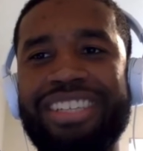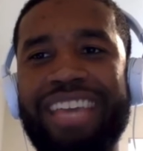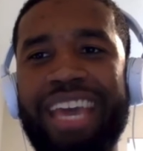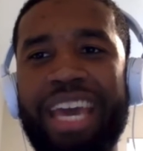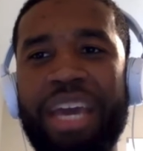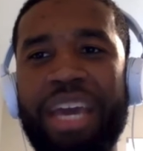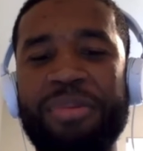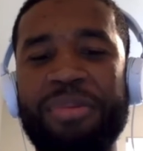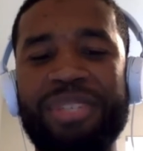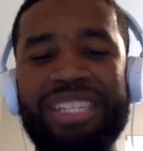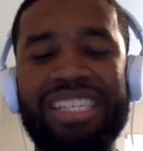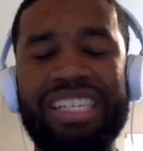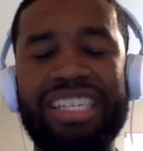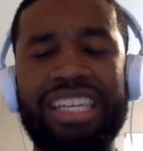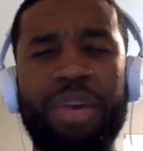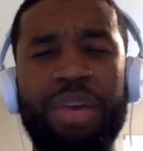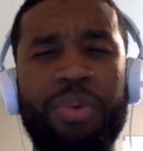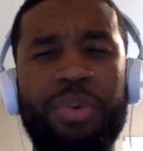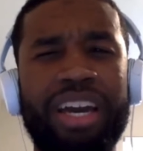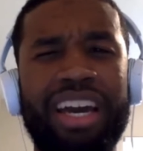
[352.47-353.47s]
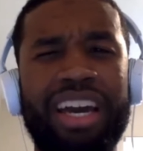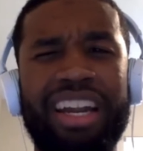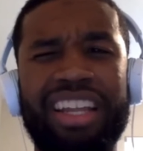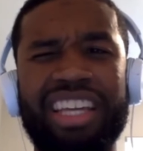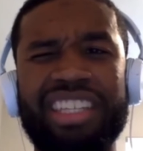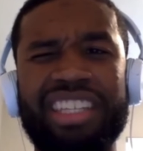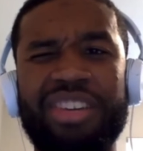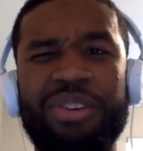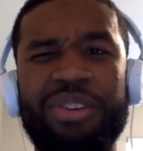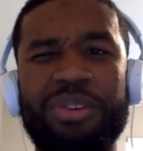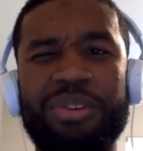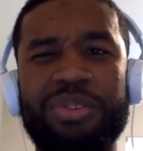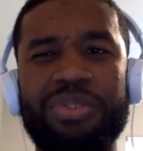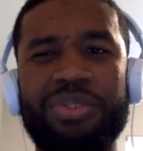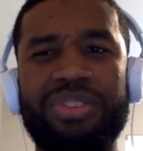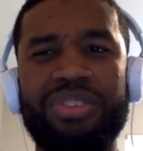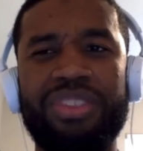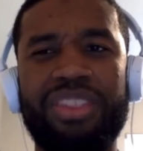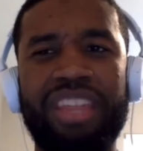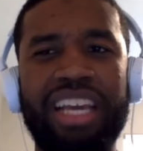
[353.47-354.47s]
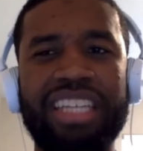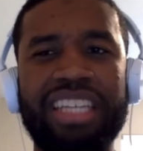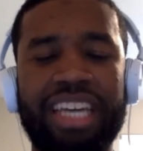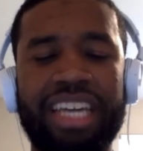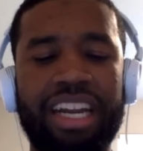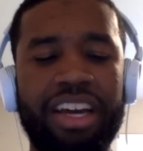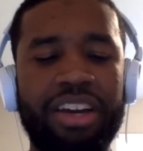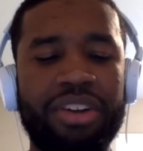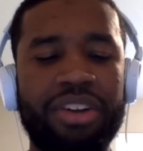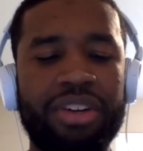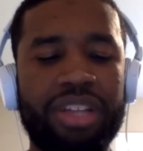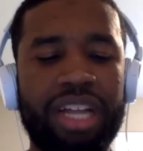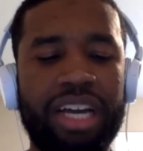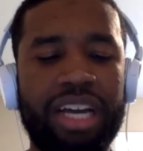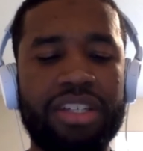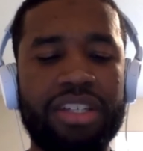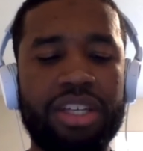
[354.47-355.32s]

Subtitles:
games and see like what kind of like little things kind of underlie.